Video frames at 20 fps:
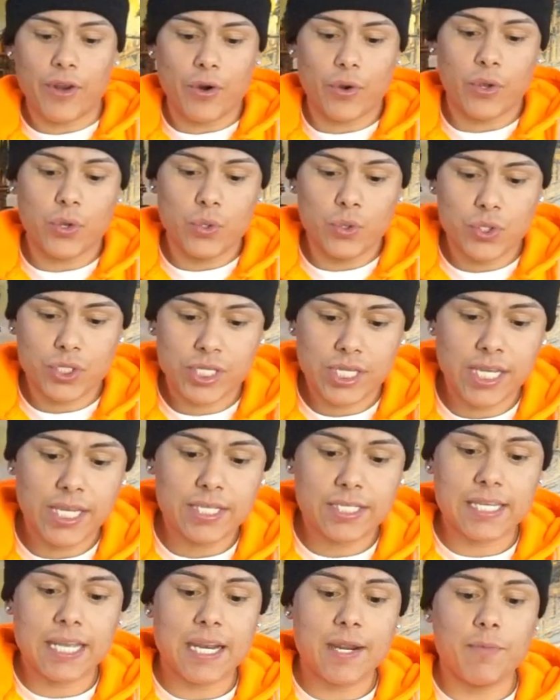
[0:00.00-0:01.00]
don't use
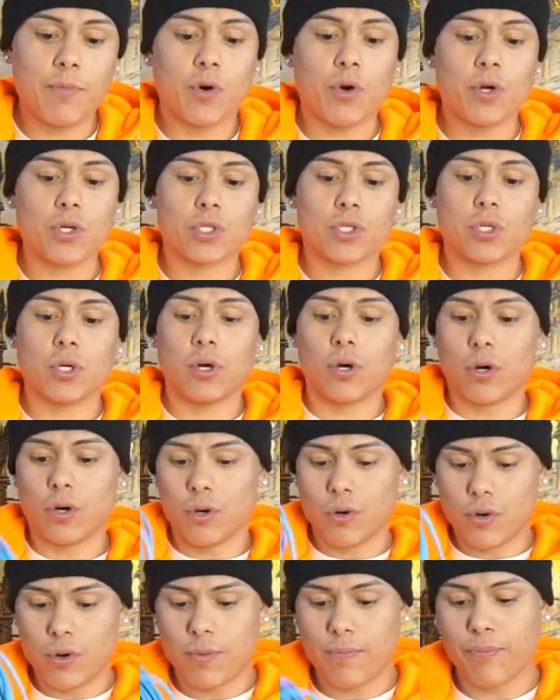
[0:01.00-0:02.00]
these anymore,
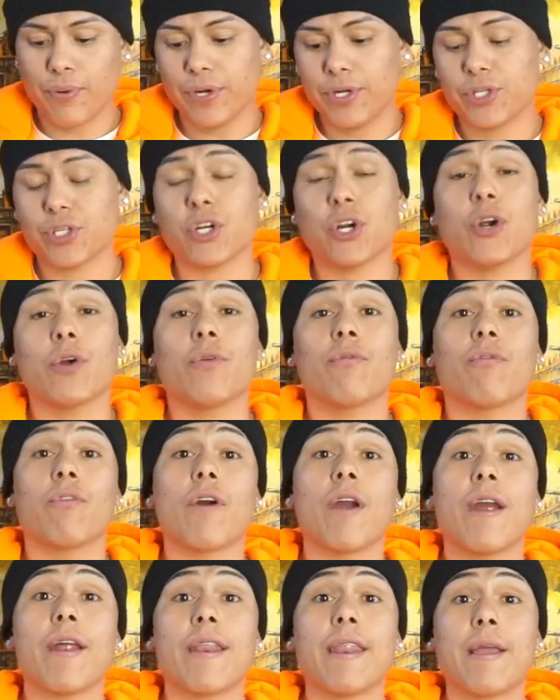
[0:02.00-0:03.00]
so pretty sure
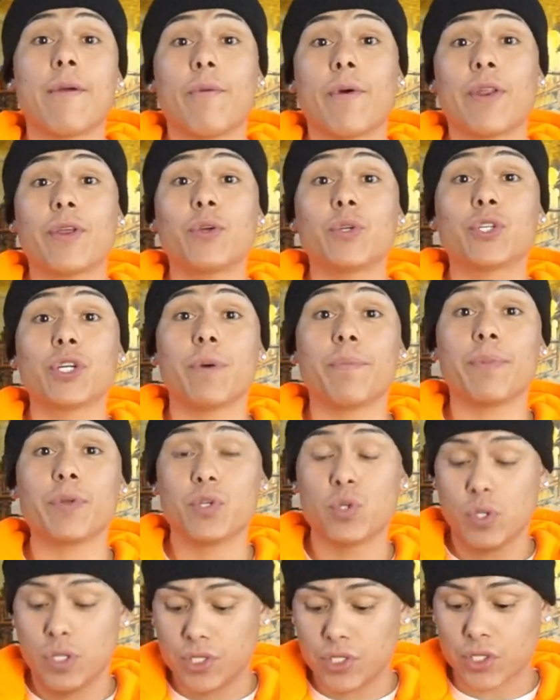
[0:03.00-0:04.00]
for when you jump
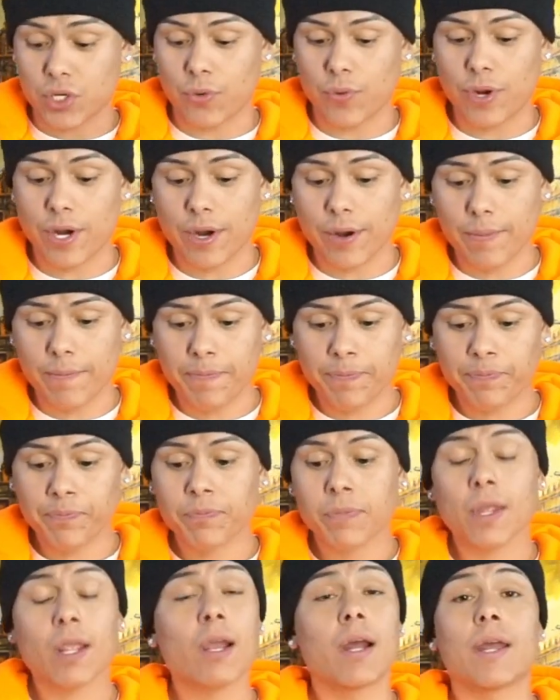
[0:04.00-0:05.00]
into this career,
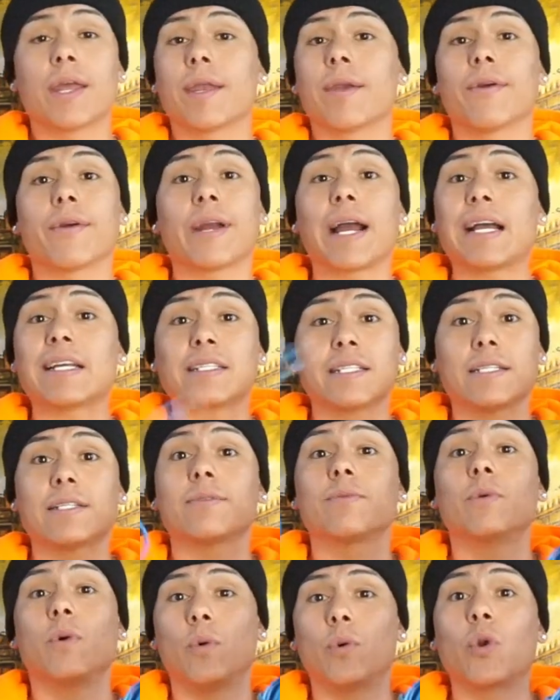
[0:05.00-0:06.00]
your guys
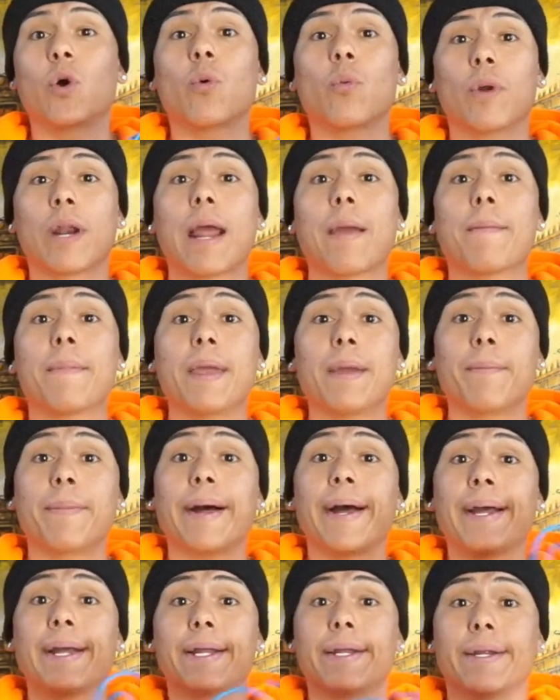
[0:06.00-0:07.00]
will know what I mean
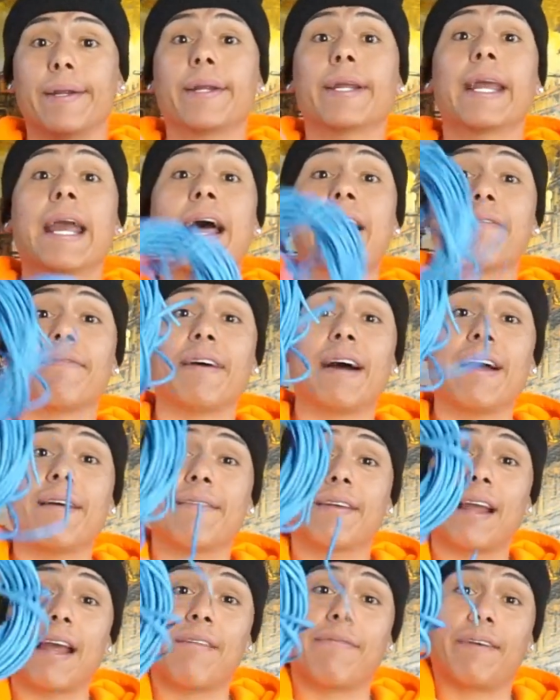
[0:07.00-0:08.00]
by Cat
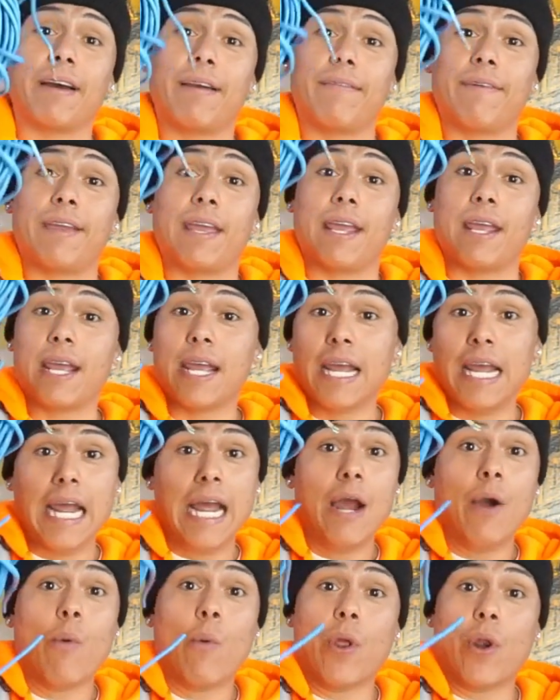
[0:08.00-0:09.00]
5, Cat 5E.
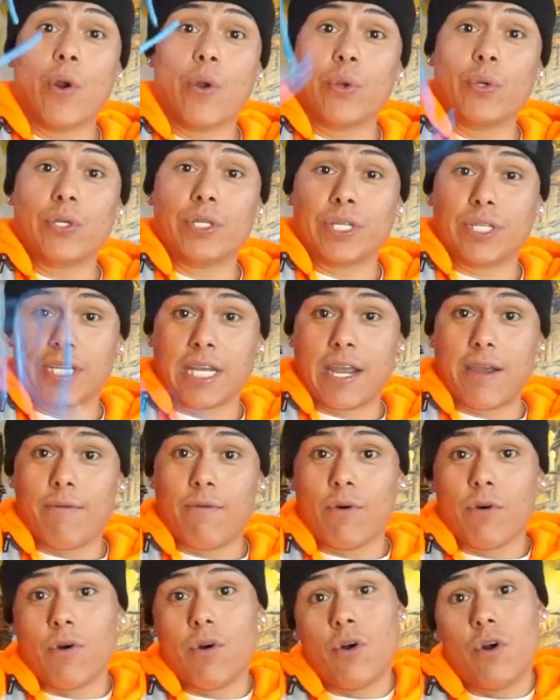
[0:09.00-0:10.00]
We don't use this
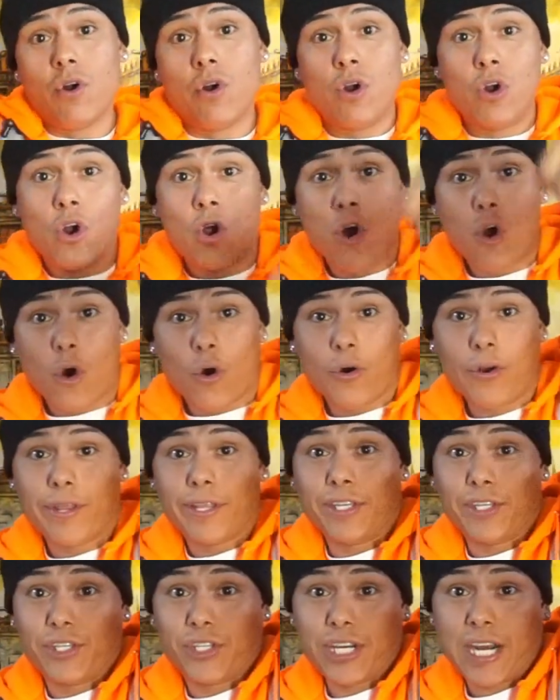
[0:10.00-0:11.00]
cable or
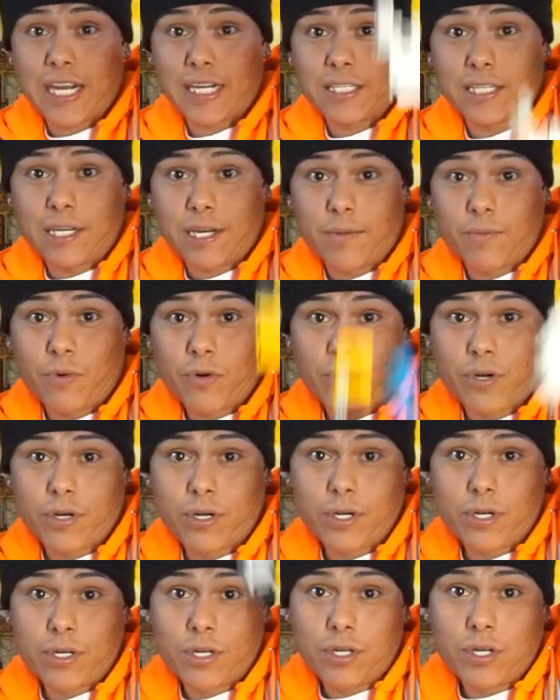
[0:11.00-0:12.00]
these jacks anymore.
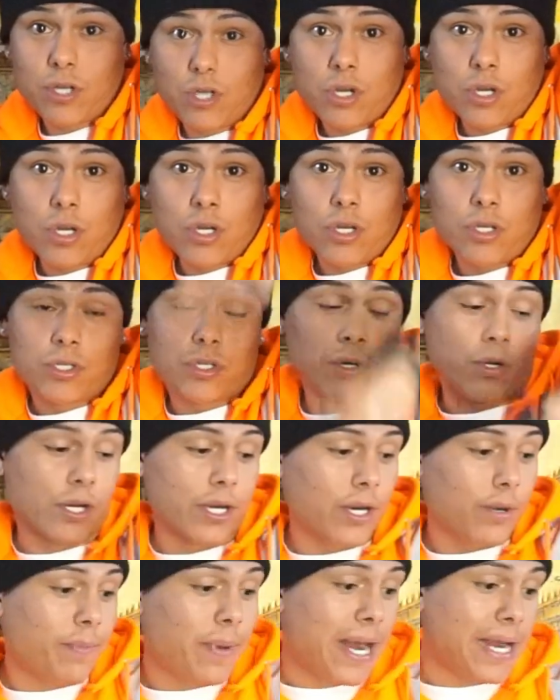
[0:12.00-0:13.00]
So
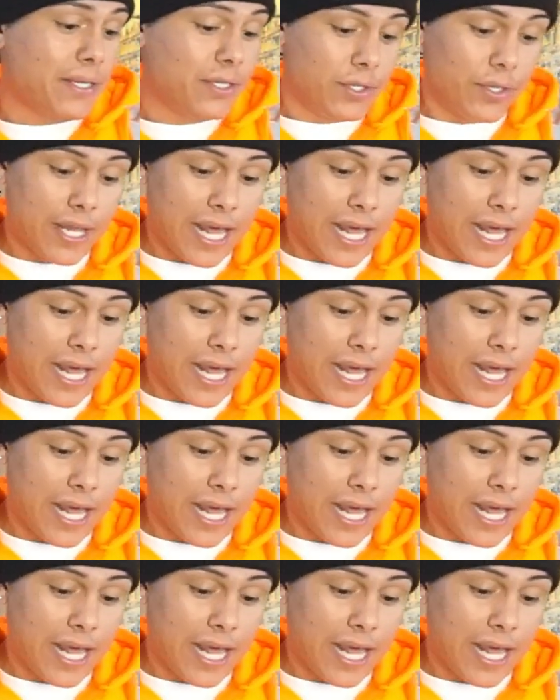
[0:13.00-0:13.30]
goodbye to